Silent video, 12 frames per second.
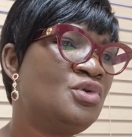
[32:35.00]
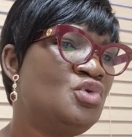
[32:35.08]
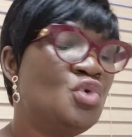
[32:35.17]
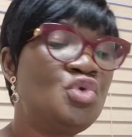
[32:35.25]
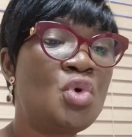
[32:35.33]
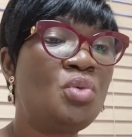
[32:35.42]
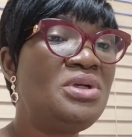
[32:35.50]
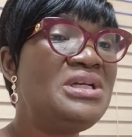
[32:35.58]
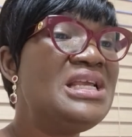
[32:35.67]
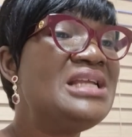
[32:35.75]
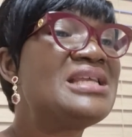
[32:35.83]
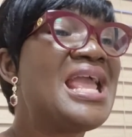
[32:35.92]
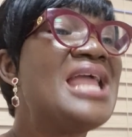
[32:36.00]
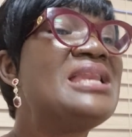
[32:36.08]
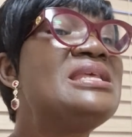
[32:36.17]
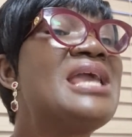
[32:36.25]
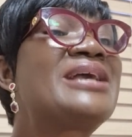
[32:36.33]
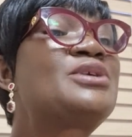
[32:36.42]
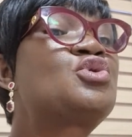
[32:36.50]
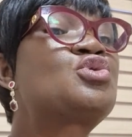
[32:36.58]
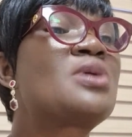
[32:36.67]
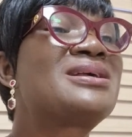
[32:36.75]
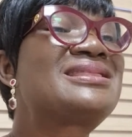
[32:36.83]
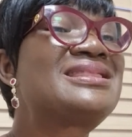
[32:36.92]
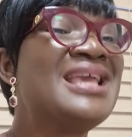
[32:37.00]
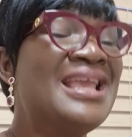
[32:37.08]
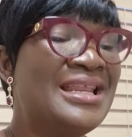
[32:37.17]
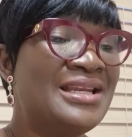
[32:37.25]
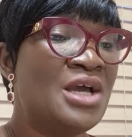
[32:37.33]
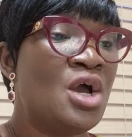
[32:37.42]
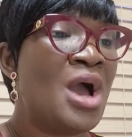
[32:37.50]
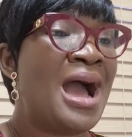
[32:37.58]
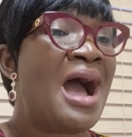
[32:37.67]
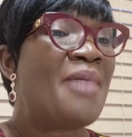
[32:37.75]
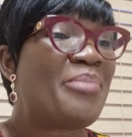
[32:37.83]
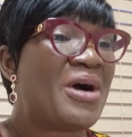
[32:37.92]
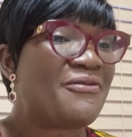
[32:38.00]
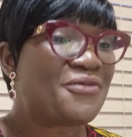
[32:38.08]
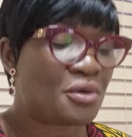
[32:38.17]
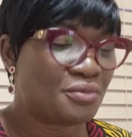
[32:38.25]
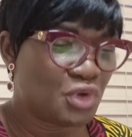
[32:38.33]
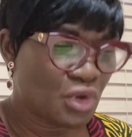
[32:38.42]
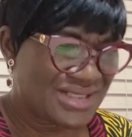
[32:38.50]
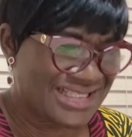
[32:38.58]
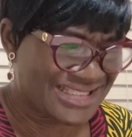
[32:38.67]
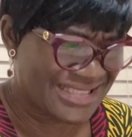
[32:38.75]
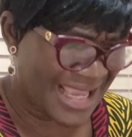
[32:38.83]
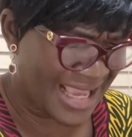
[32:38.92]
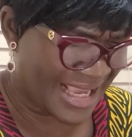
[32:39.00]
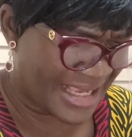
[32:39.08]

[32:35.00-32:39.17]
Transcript: You don't need any extra thing apart from just stay